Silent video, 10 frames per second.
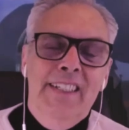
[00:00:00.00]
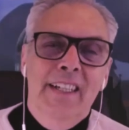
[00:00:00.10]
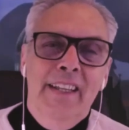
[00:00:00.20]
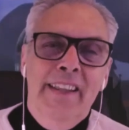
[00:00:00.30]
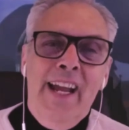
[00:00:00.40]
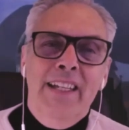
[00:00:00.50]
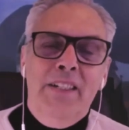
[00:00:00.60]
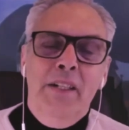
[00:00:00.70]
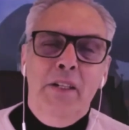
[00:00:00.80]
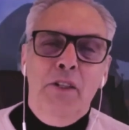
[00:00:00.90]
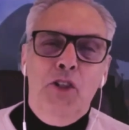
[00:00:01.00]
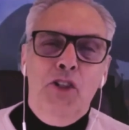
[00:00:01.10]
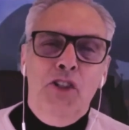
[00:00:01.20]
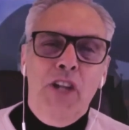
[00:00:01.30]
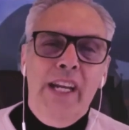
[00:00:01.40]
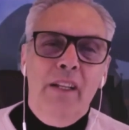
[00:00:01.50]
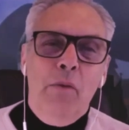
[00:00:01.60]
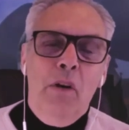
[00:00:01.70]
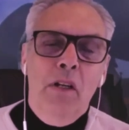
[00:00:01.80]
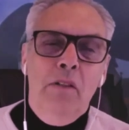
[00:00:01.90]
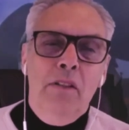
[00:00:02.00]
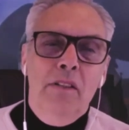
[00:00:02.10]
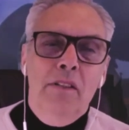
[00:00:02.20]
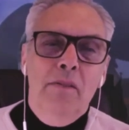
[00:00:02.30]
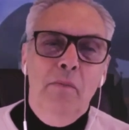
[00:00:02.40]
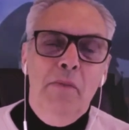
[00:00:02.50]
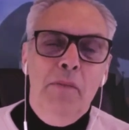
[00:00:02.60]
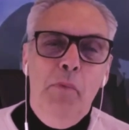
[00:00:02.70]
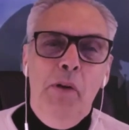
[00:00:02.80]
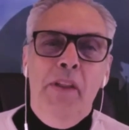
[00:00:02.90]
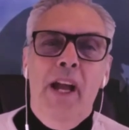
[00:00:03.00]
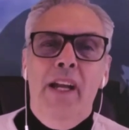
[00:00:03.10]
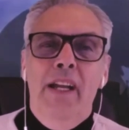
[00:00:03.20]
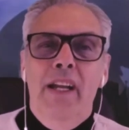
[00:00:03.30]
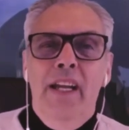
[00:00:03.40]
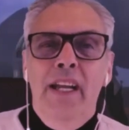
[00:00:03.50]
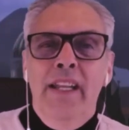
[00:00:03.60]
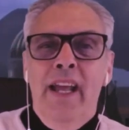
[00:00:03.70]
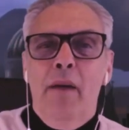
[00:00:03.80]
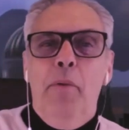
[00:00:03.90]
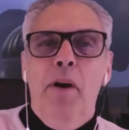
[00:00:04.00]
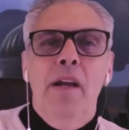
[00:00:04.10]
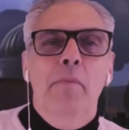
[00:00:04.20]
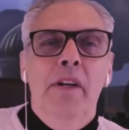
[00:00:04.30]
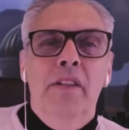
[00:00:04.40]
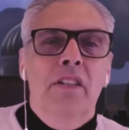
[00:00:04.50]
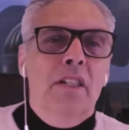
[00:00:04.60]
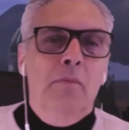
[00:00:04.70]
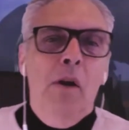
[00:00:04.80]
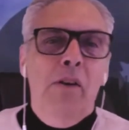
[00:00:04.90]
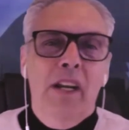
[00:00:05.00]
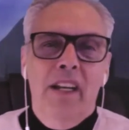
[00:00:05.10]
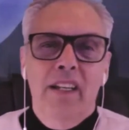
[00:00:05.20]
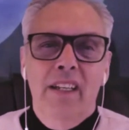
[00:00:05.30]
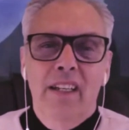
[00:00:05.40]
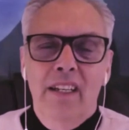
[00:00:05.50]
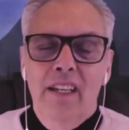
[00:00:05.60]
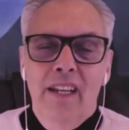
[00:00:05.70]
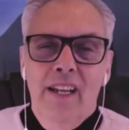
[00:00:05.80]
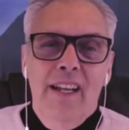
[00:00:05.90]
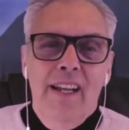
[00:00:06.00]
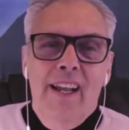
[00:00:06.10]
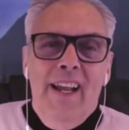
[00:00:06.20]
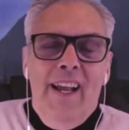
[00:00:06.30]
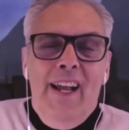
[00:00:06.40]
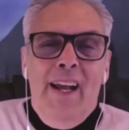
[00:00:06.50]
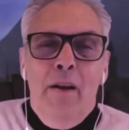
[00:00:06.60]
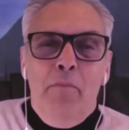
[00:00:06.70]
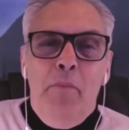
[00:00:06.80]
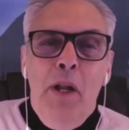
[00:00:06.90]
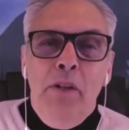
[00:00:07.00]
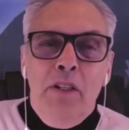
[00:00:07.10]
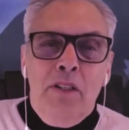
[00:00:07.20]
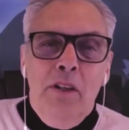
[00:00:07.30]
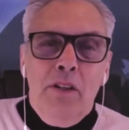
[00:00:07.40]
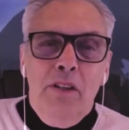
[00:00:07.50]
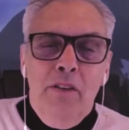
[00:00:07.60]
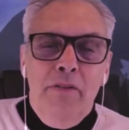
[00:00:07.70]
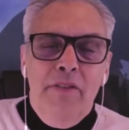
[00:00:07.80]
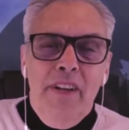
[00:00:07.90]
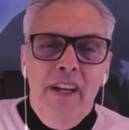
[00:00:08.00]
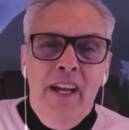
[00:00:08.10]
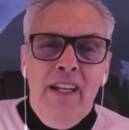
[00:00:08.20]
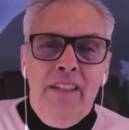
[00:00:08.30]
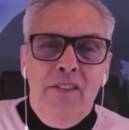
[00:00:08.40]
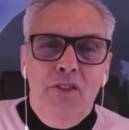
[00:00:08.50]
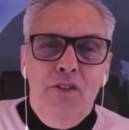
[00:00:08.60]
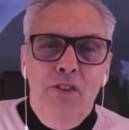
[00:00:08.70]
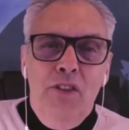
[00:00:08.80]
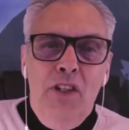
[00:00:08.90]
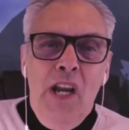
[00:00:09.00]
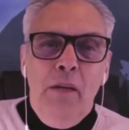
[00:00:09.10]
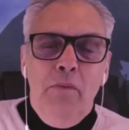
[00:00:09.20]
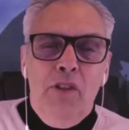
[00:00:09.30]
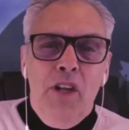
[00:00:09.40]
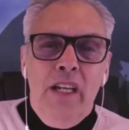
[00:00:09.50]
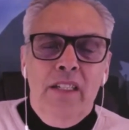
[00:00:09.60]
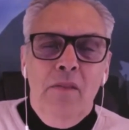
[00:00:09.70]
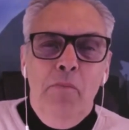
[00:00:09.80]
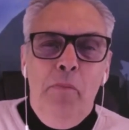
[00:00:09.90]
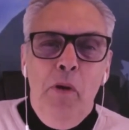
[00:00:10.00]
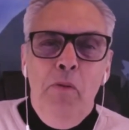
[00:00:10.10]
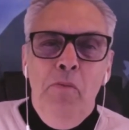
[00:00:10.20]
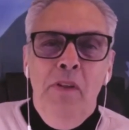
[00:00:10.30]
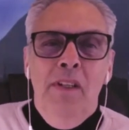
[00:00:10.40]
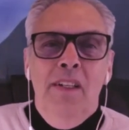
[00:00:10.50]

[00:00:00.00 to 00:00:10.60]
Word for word: That is going to shake the world. Put that in that pipe and smoke it and blow your socks off and game chasing boom.